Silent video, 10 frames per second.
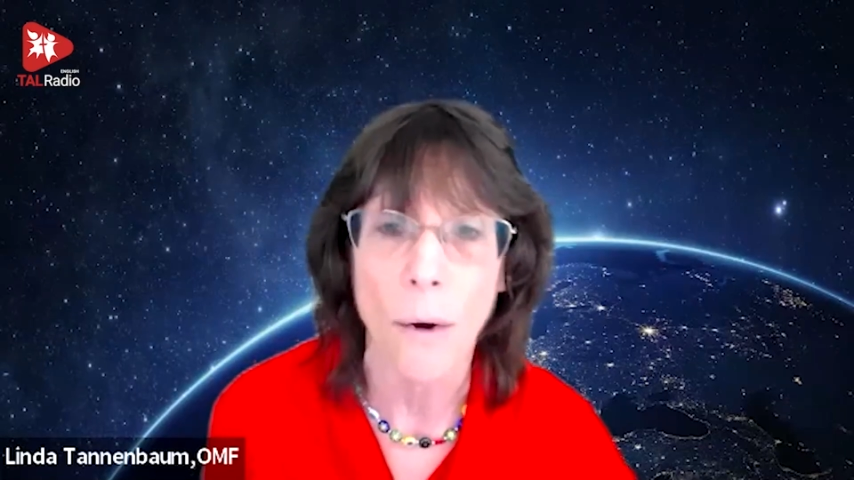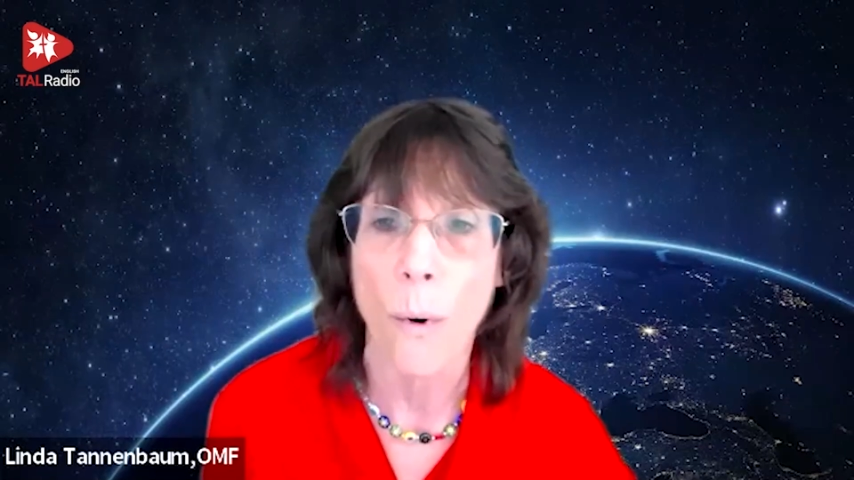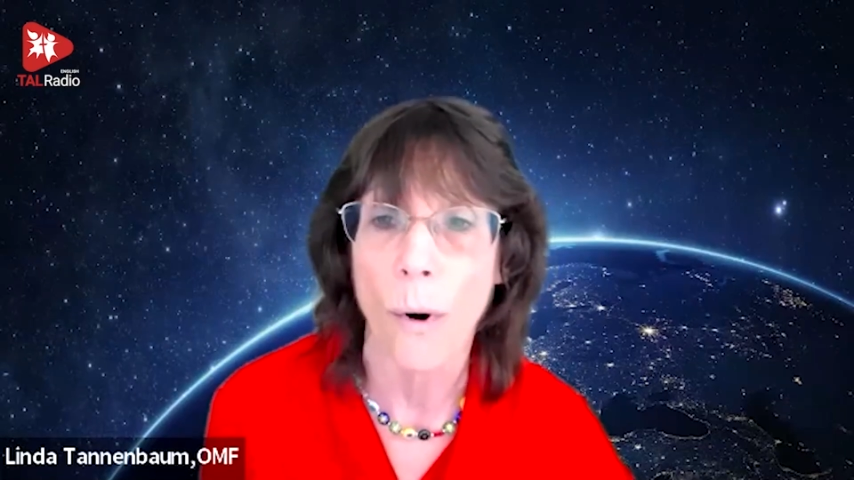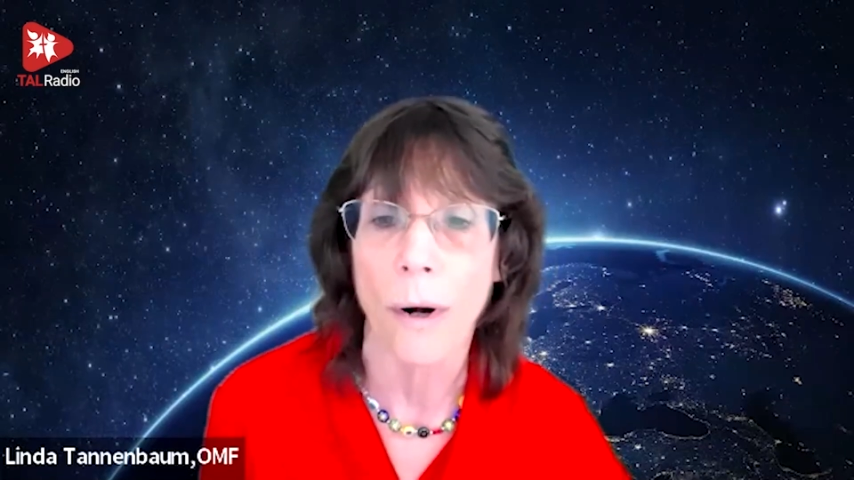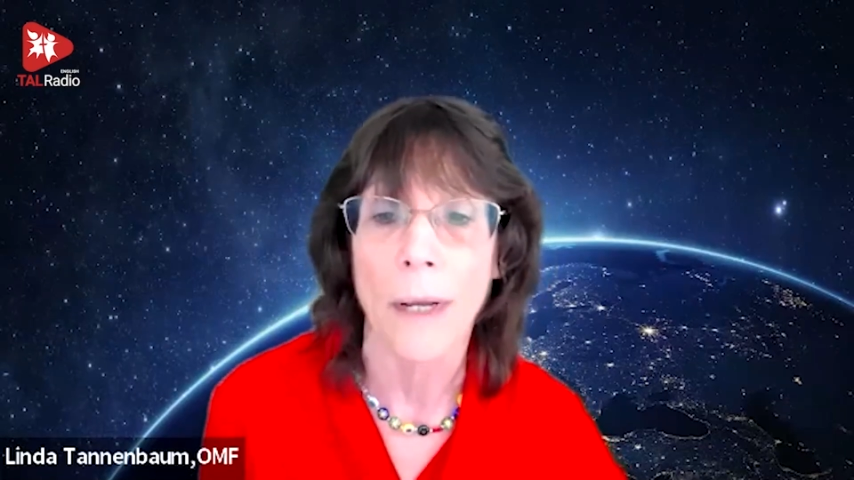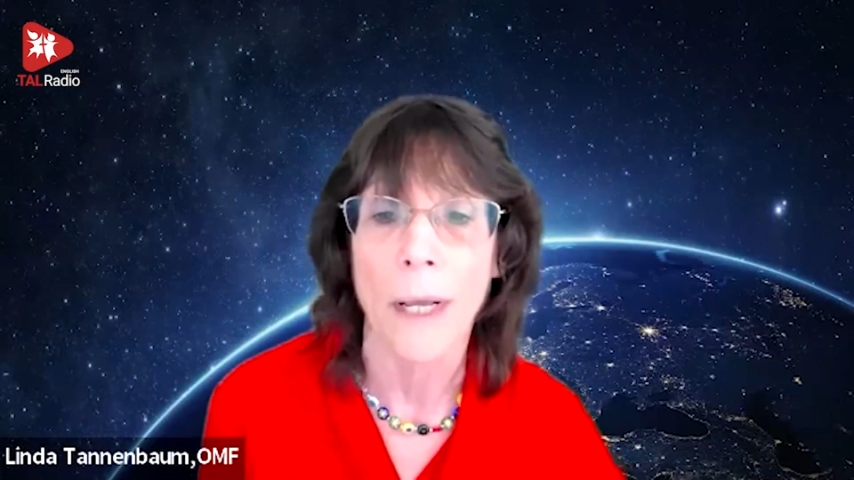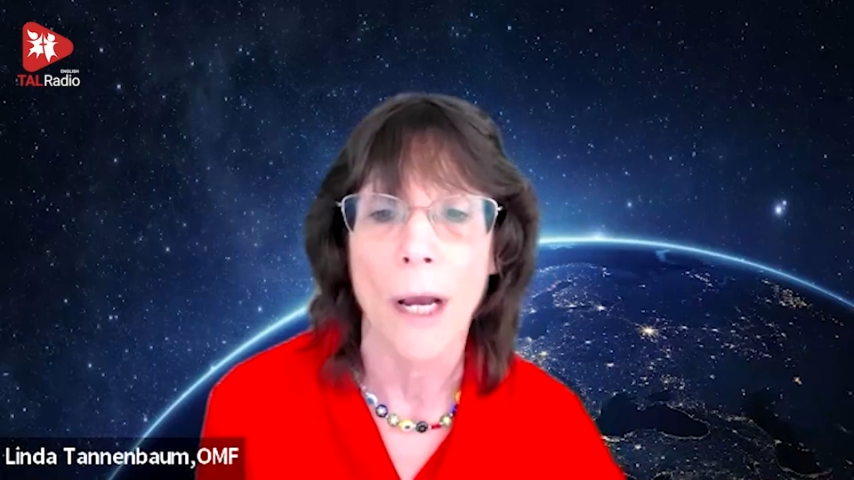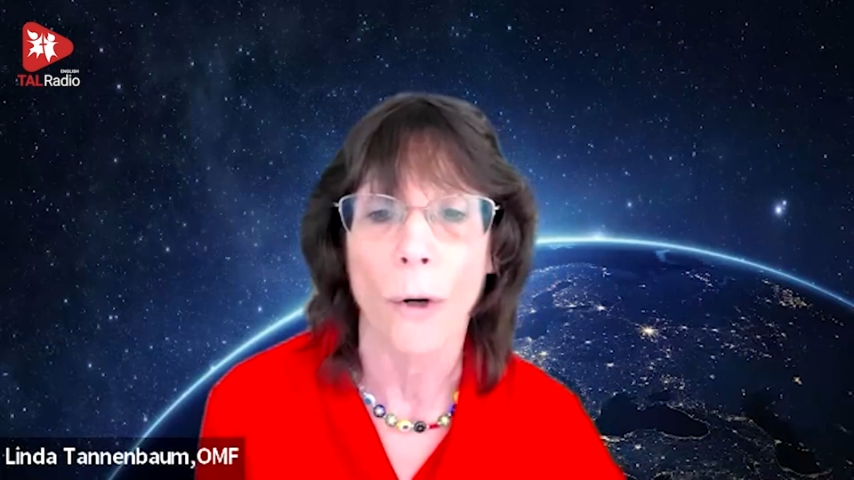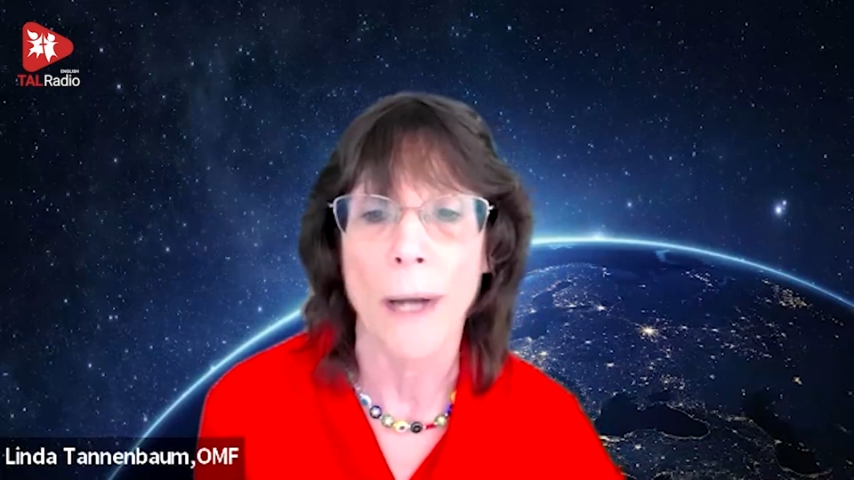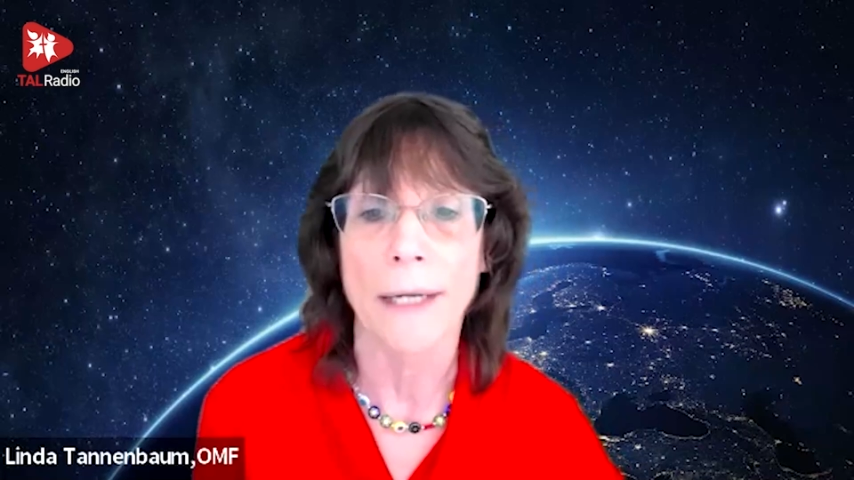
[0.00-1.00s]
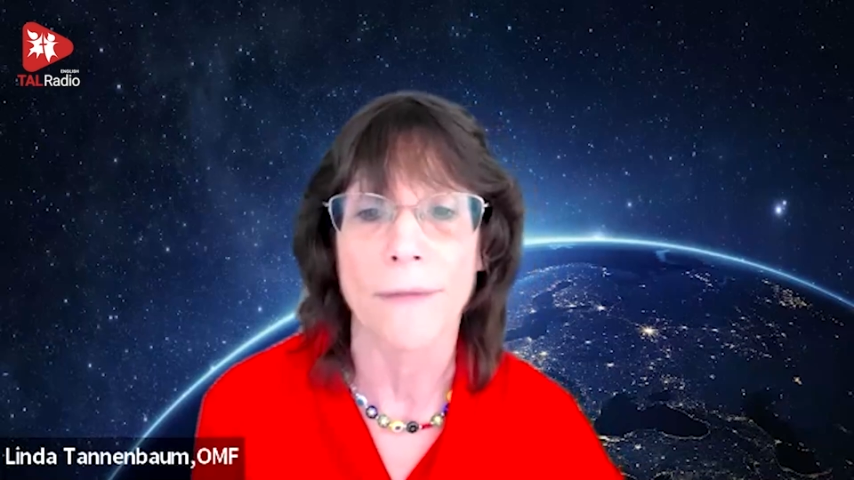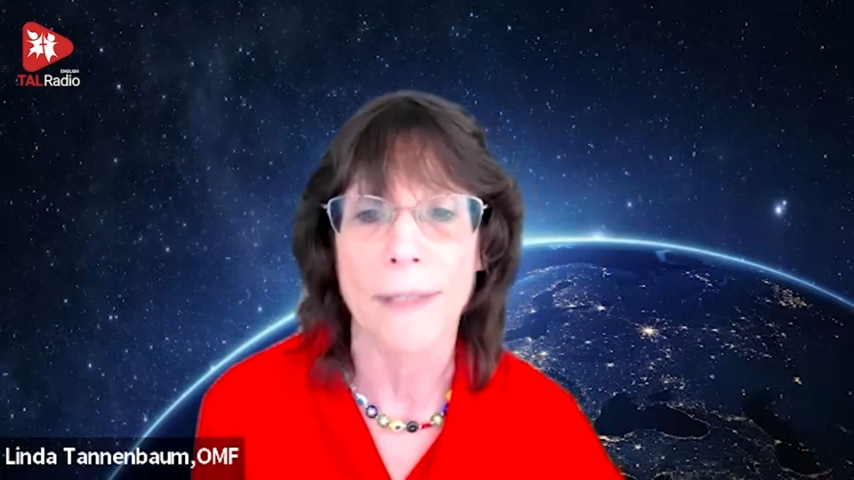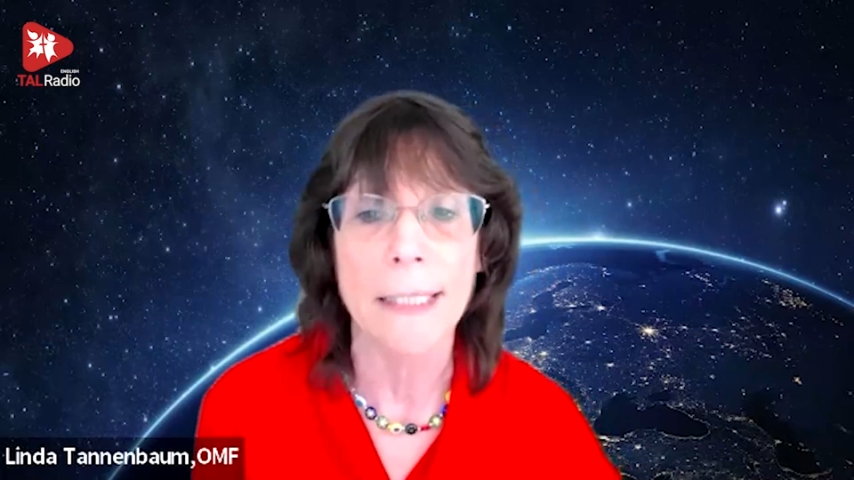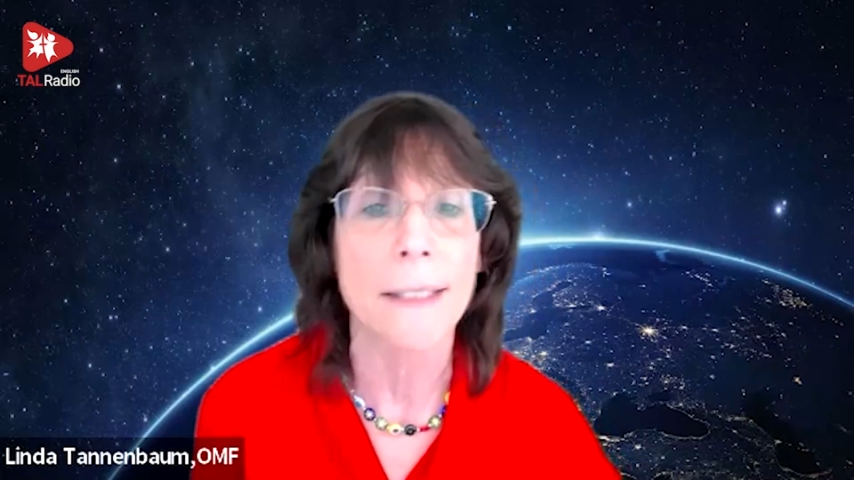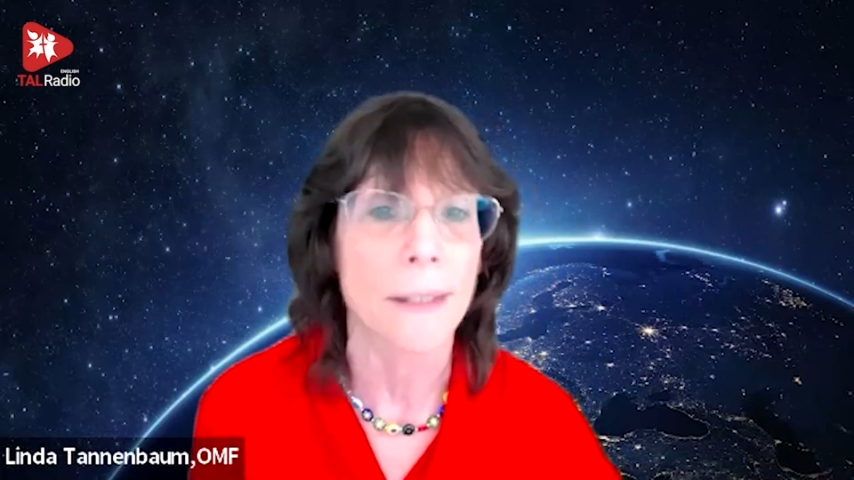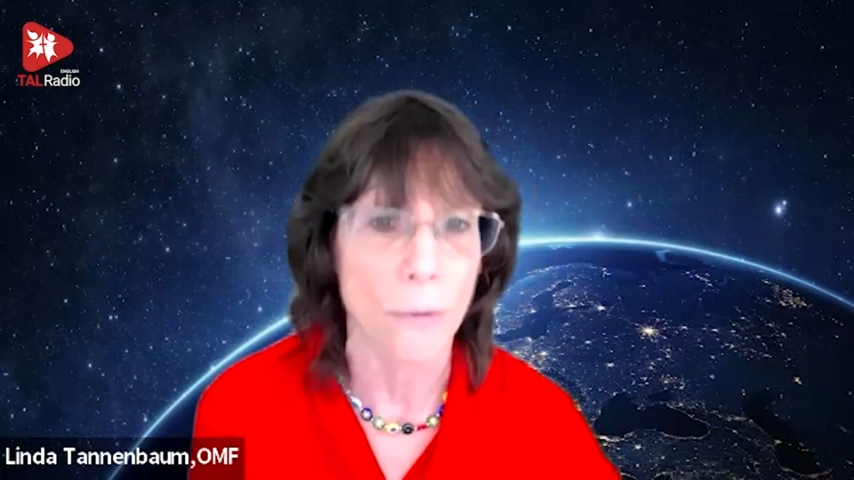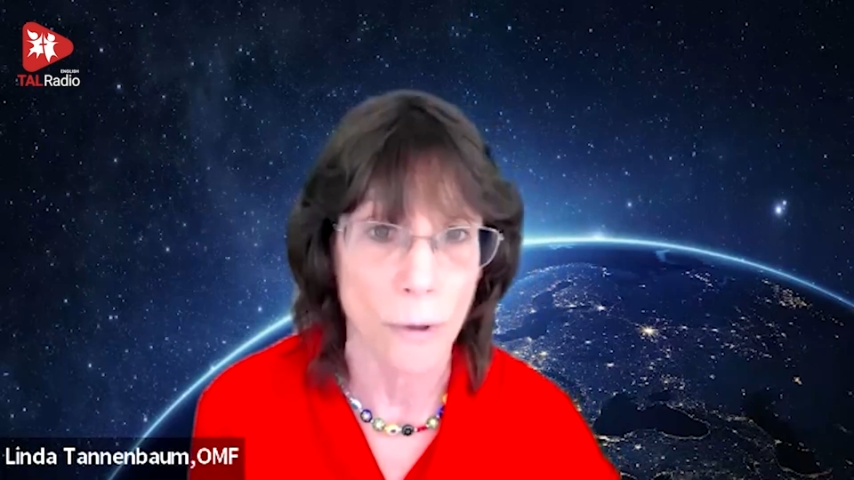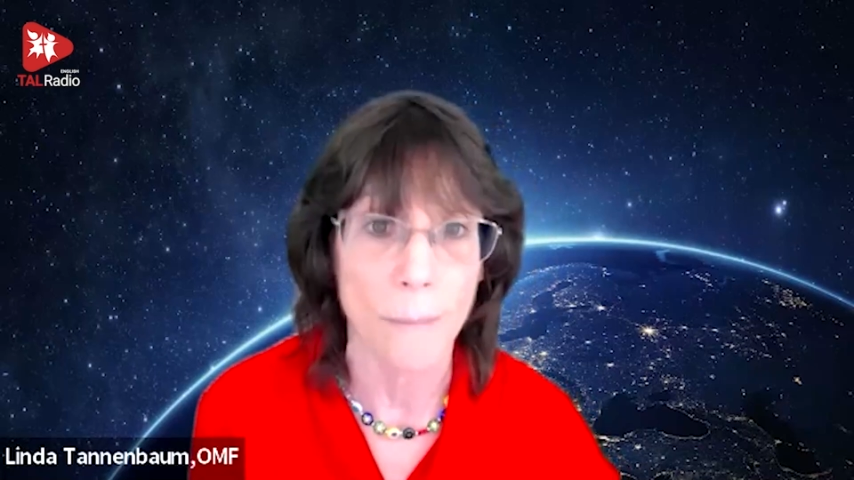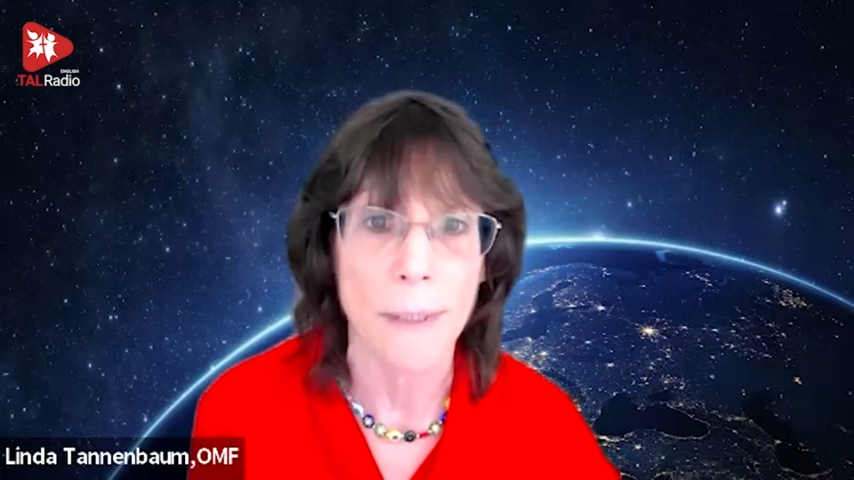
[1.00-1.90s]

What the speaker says: or chronic fatigue syndrome,